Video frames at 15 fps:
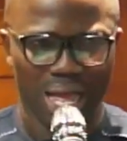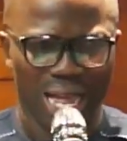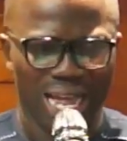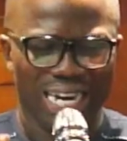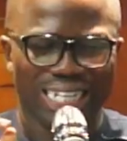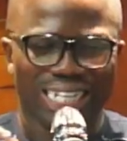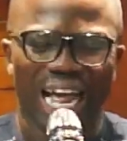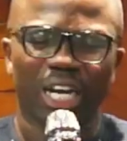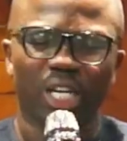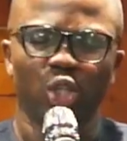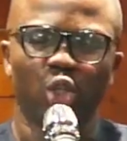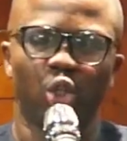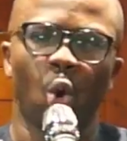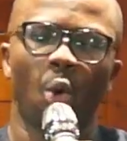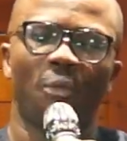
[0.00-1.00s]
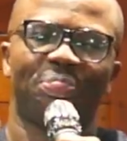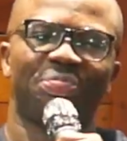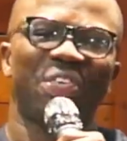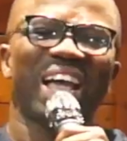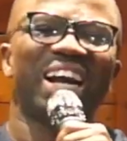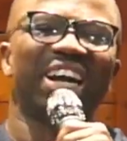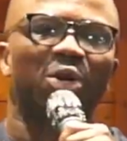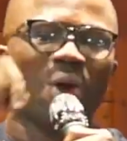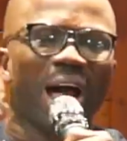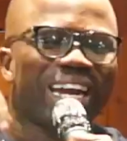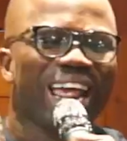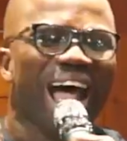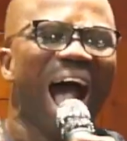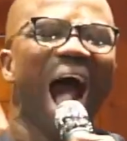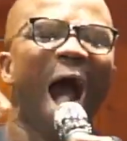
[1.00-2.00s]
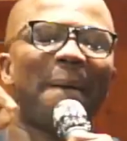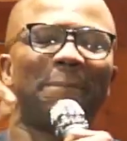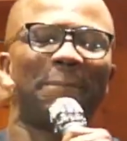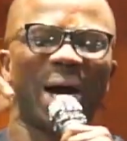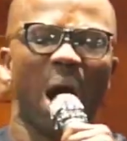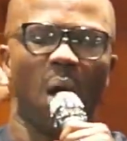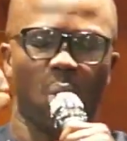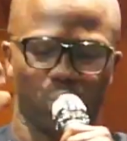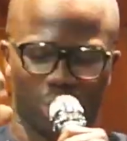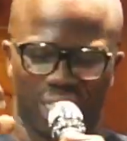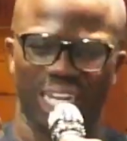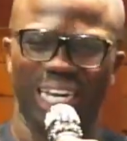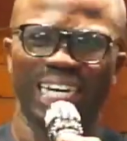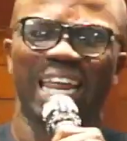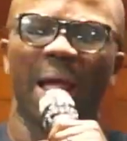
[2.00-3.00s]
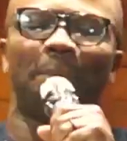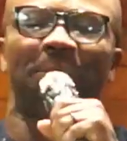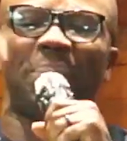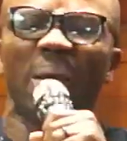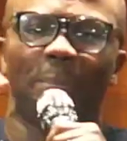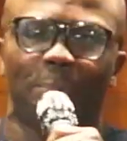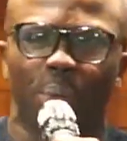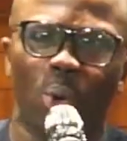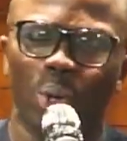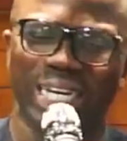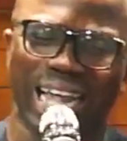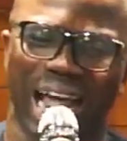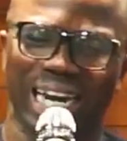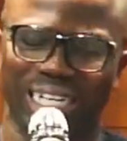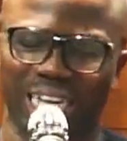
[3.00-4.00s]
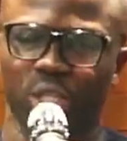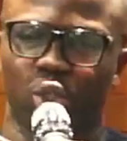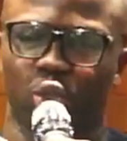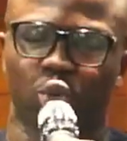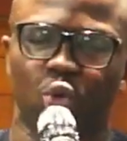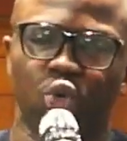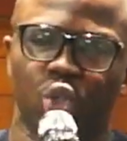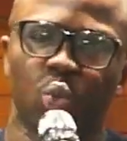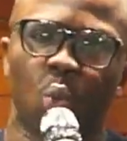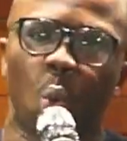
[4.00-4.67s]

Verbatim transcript: that you think rather about the people that this truth will